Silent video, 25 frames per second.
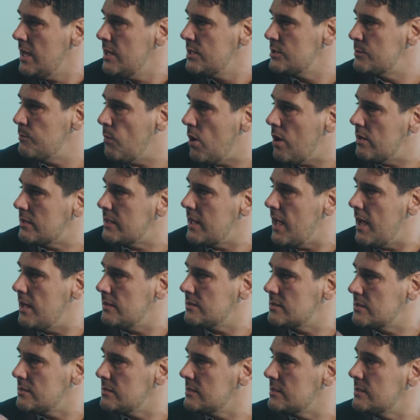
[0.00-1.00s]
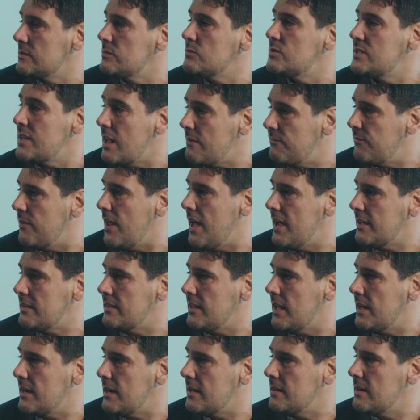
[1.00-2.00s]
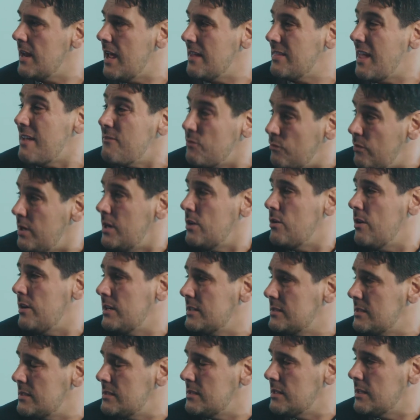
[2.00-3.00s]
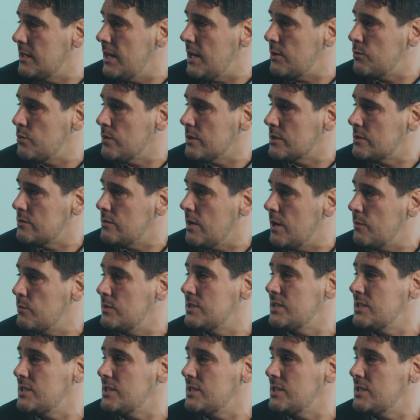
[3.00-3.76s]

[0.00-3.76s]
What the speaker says: smart councils and stuff like that, and they've already got existing networks, right?